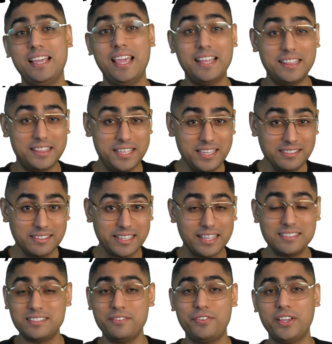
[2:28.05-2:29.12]
And these
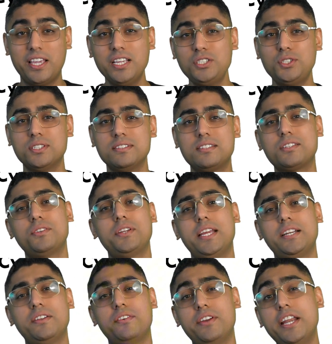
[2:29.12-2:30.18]
calcifications create